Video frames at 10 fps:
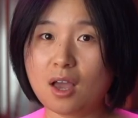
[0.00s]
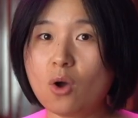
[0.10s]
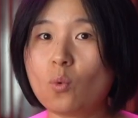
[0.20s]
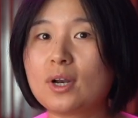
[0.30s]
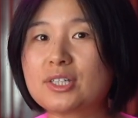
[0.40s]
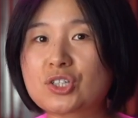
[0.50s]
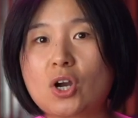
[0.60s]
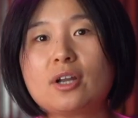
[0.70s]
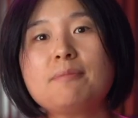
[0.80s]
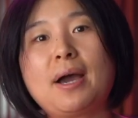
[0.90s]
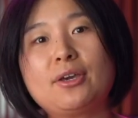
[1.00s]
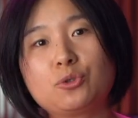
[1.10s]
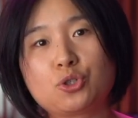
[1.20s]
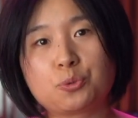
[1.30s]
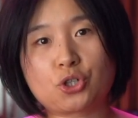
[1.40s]
When I started my
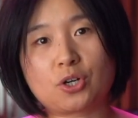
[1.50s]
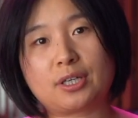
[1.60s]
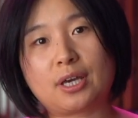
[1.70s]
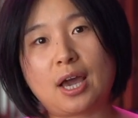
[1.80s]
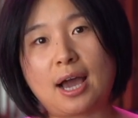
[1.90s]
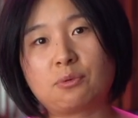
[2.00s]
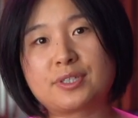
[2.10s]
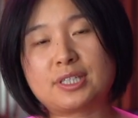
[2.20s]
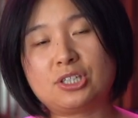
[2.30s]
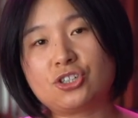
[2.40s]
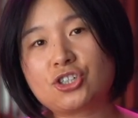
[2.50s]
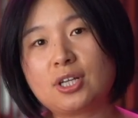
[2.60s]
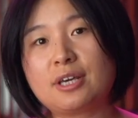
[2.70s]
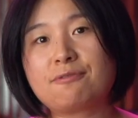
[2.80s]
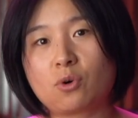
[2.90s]
YouTube journey, I was
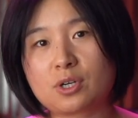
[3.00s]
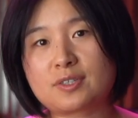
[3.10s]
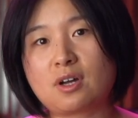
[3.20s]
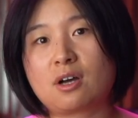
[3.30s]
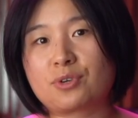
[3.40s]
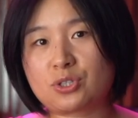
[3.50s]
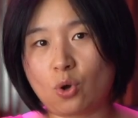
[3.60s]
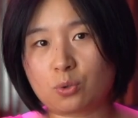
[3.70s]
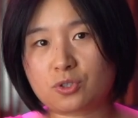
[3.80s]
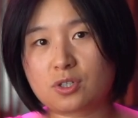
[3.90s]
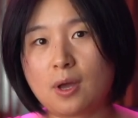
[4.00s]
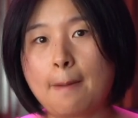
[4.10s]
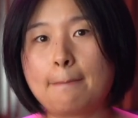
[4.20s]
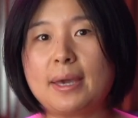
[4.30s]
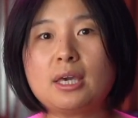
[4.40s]
initially focused on results,
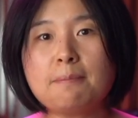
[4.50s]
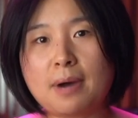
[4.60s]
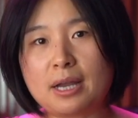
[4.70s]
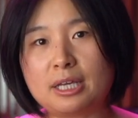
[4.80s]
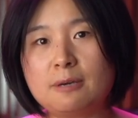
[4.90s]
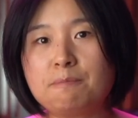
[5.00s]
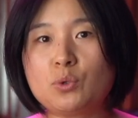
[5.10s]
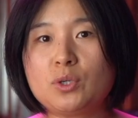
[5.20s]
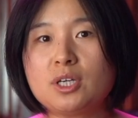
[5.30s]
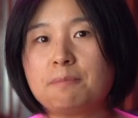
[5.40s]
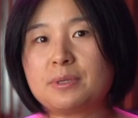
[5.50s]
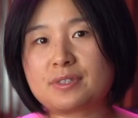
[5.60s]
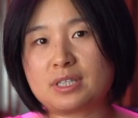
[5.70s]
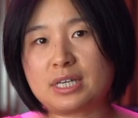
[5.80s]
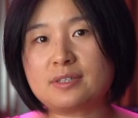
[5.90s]
making money, building a
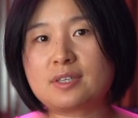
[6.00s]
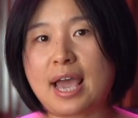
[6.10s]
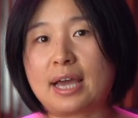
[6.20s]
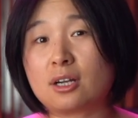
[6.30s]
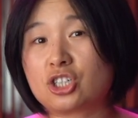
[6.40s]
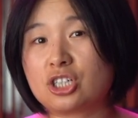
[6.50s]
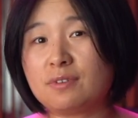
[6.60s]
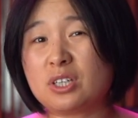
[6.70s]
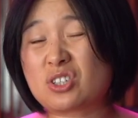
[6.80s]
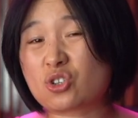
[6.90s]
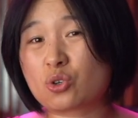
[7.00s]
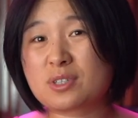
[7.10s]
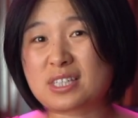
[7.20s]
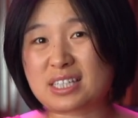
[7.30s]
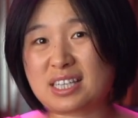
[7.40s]
business, and achieving external
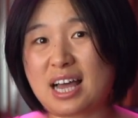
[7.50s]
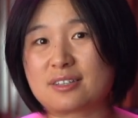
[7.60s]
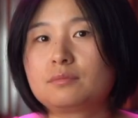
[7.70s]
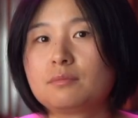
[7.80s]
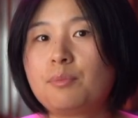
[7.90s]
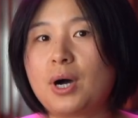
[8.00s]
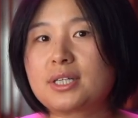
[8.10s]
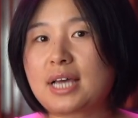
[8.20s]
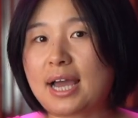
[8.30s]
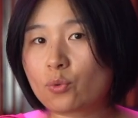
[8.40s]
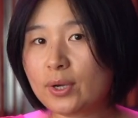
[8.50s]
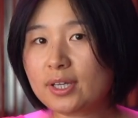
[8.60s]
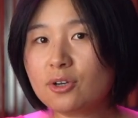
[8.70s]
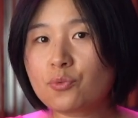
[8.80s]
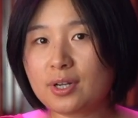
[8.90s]
success. But I
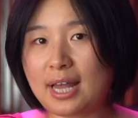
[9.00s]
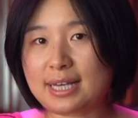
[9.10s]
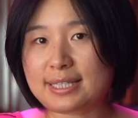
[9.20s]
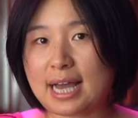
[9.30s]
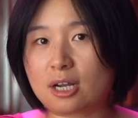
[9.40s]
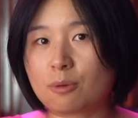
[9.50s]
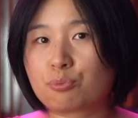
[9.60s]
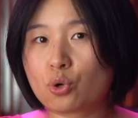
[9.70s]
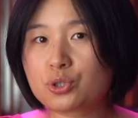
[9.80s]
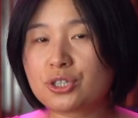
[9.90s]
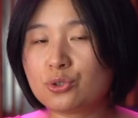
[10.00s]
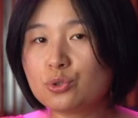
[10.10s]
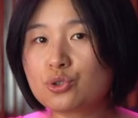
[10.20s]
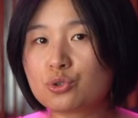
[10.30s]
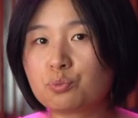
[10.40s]
quickly realized that approaching
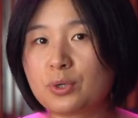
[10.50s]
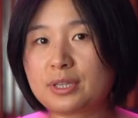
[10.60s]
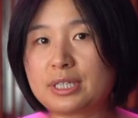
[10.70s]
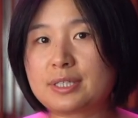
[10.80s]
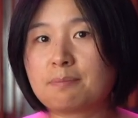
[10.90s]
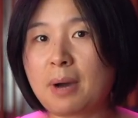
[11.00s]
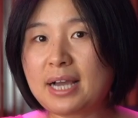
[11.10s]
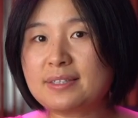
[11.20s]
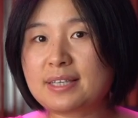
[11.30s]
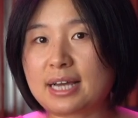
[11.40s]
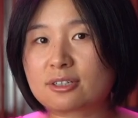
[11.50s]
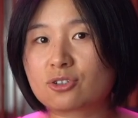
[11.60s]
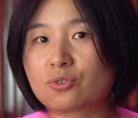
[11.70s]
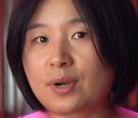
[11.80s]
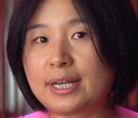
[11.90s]
YouTube with this mindset
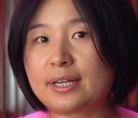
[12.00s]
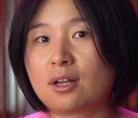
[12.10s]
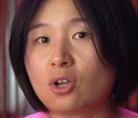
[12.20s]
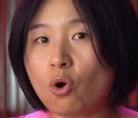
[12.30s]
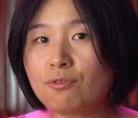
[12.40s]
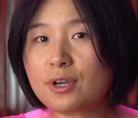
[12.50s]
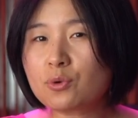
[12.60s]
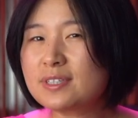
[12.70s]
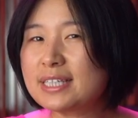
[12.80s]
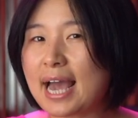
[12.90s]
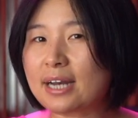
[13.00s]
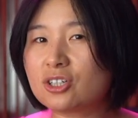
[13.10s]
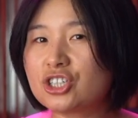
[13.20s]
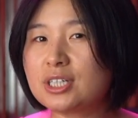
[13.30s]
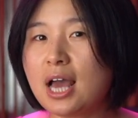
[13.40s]
created a low-frequency
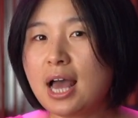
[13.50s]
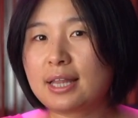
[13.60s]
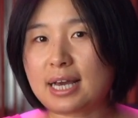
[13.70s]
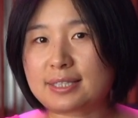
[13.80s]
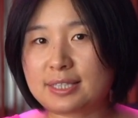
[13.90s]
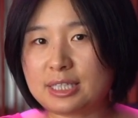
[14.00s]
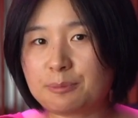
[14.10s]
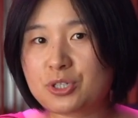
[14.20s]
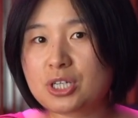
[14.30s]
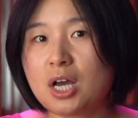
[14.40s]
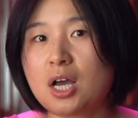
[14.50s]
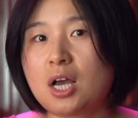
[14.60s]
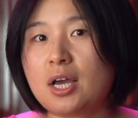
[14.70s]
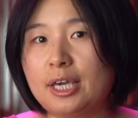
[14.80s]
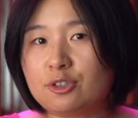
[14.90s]
energy that seeped
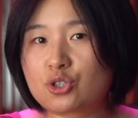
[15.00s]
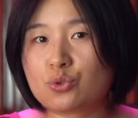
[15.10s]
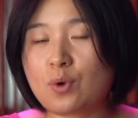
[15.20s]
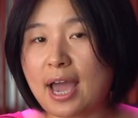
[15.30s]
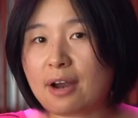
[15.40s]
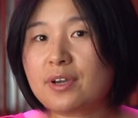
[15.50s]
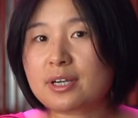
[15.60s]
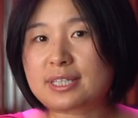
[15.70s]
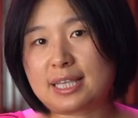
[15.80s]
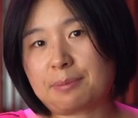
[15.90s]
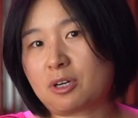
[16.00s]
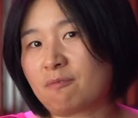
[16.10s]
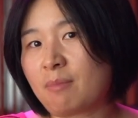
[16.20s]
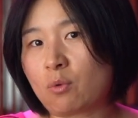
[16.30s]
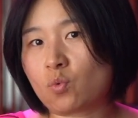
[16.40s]
into every aspect
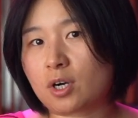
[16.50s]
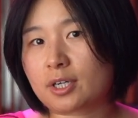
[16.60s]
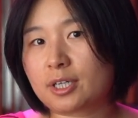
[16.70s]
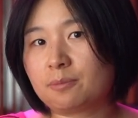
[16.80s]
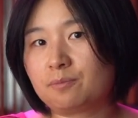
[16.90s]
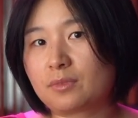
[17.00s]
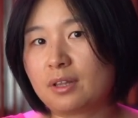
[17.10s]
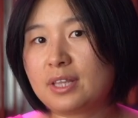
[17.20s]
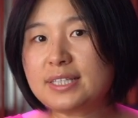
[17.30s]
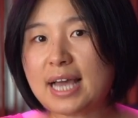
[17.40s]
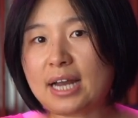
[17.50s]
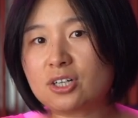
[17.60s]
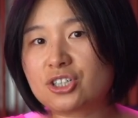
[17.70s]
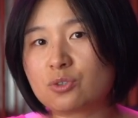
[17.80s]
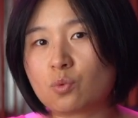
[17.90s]
of my work. This
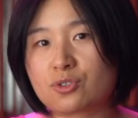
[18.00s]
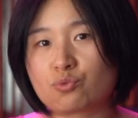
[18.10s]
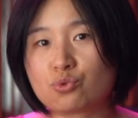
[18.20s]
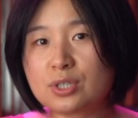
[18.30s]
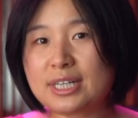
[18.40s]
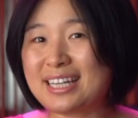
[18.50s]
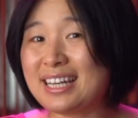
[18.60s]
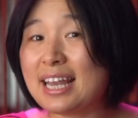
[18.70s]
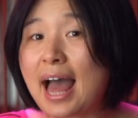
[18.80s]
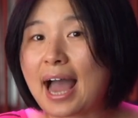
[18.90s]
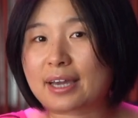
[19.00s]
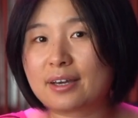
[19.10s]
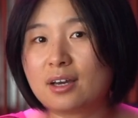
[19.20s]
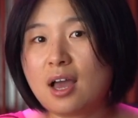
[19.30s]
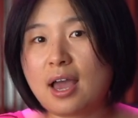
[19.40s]
energy was rooted in
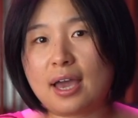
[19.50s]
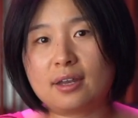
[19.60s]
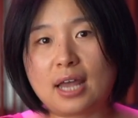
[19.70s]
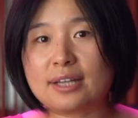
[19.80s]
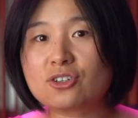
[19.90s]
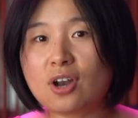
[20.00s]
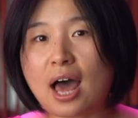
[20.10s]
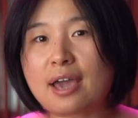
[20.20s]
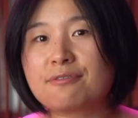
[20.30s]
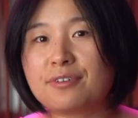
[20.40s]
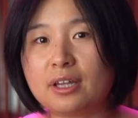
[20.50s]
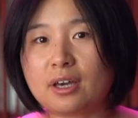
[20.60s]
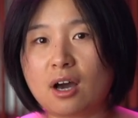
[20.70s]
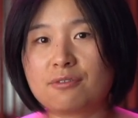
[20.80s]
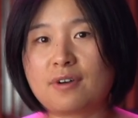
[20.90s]
lack, an underlying
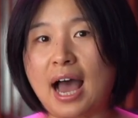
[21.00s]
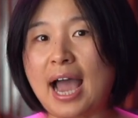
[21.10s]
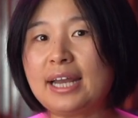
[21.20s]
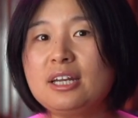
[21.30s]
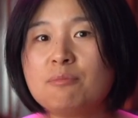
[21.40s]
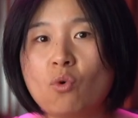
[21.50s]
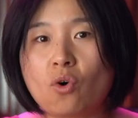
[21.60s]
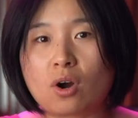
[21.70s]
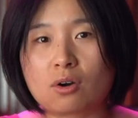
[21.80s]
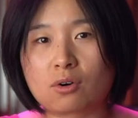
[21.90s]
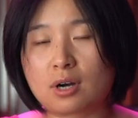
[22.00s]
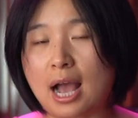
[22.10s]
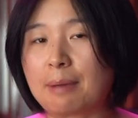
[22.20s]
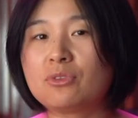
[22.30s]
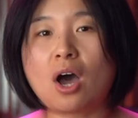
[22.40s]
feeling of I need more or
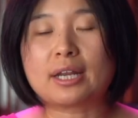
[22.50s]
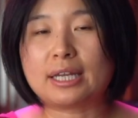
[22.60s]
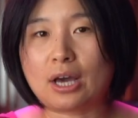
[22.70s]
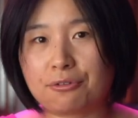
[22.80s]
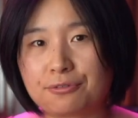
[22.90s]
I'm not enough.